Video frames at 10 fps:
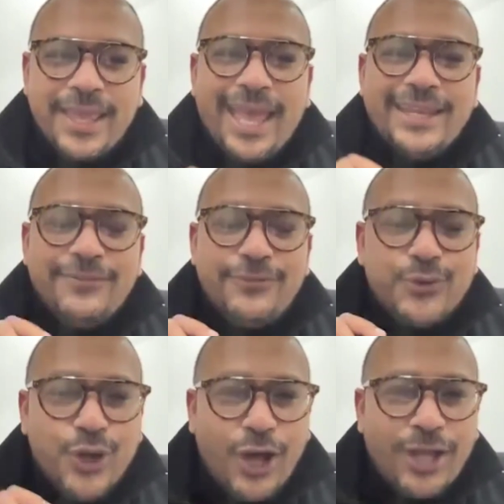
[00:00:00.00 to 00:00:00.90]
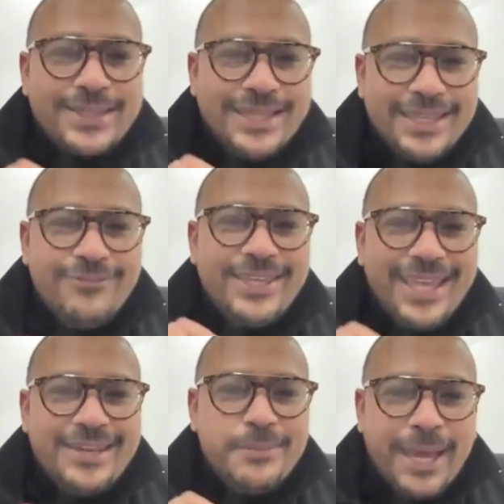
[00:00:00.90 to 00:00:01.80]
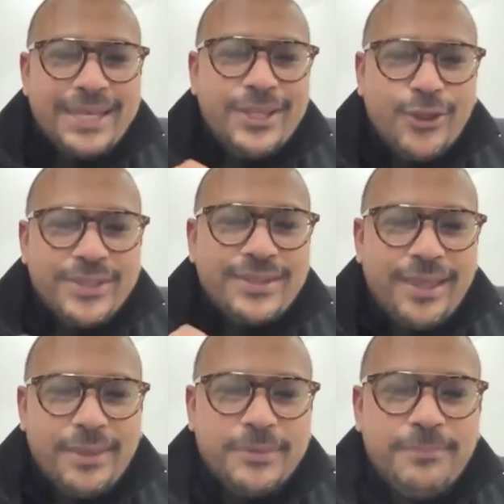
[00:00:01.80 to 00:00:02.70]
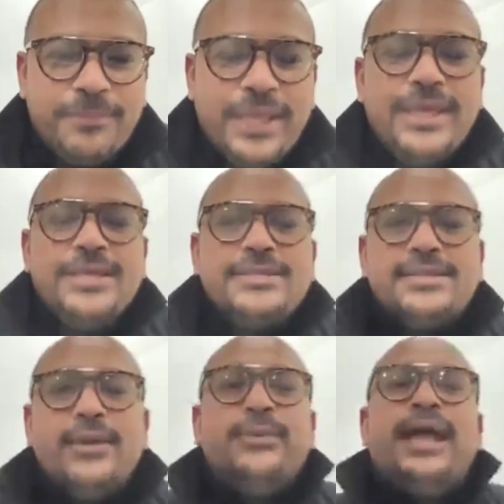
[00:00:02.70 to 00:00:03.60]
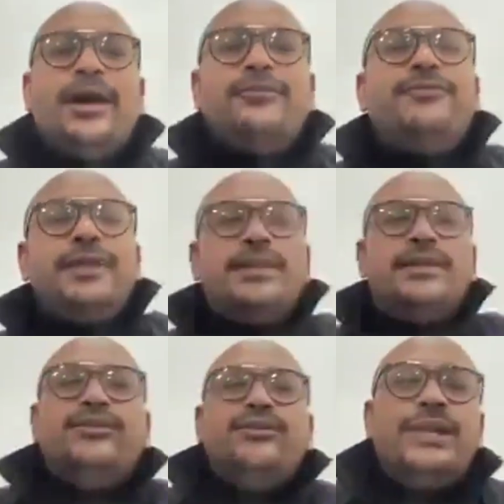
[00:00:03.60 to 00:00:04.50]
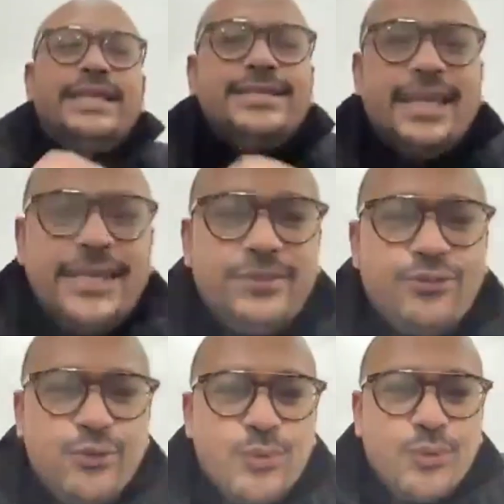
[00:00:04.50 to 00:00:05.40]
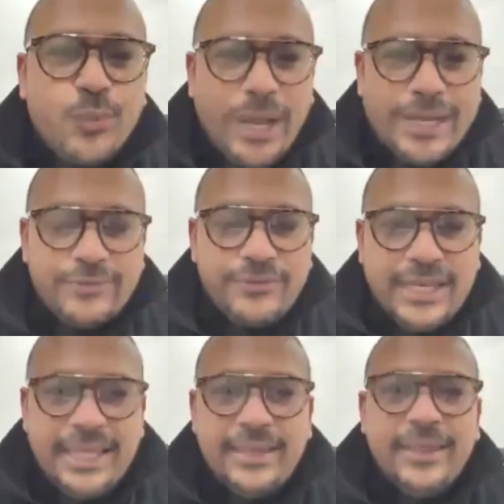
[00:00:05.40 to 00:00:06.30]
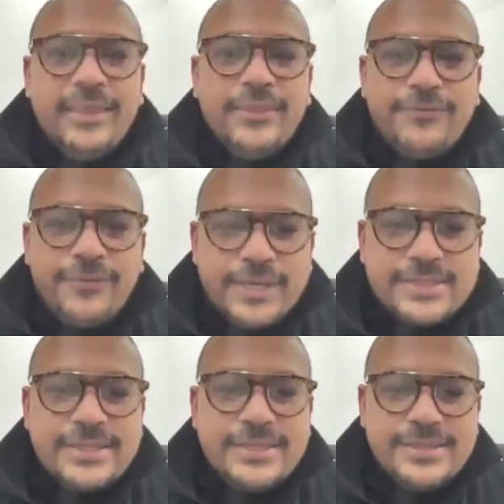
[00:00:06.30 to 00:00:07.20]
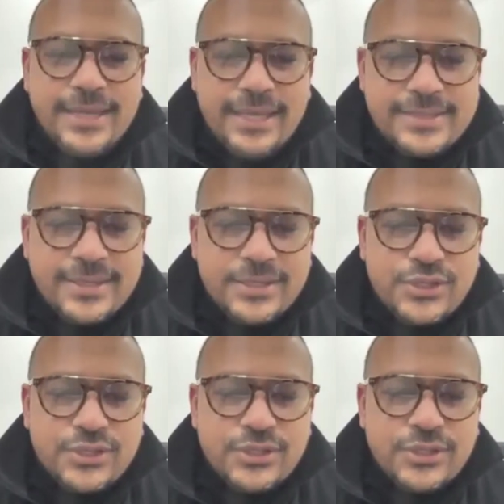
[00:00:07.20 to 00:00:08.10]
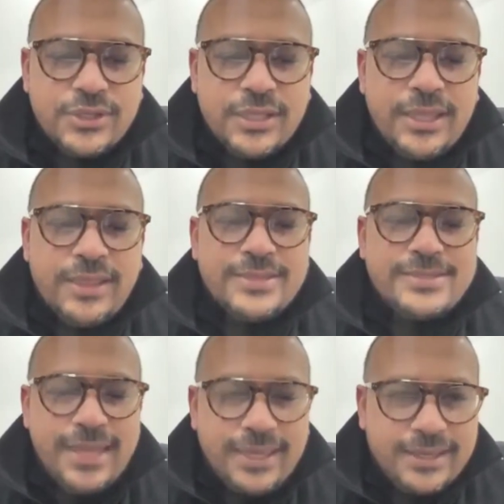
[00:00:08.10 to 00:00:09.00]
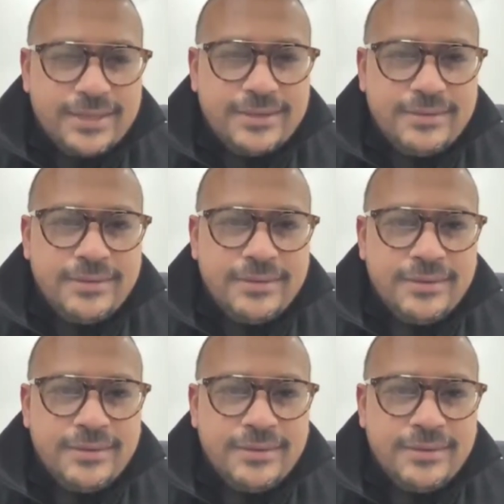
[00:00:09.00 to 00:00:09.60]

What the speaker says: and if you're not leaving any money on the table. So without further ado, let's get into one of 3. The first is research. The second